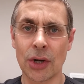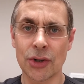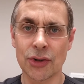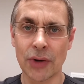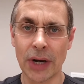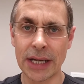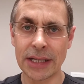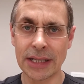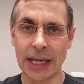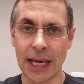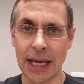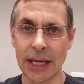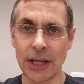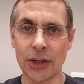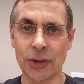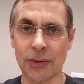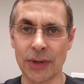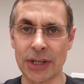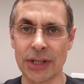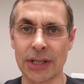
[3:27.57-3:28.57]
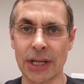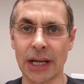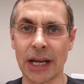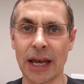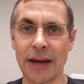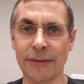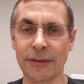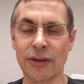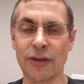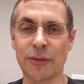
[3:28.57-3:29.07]
try to increase the
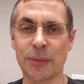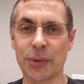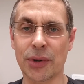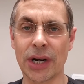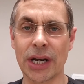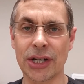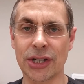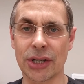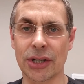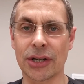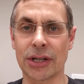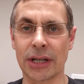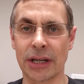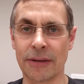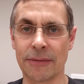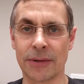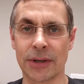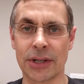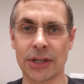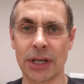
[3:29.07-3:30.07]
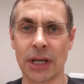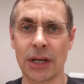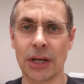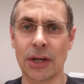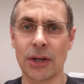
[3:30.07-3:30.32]
level of pressure delivered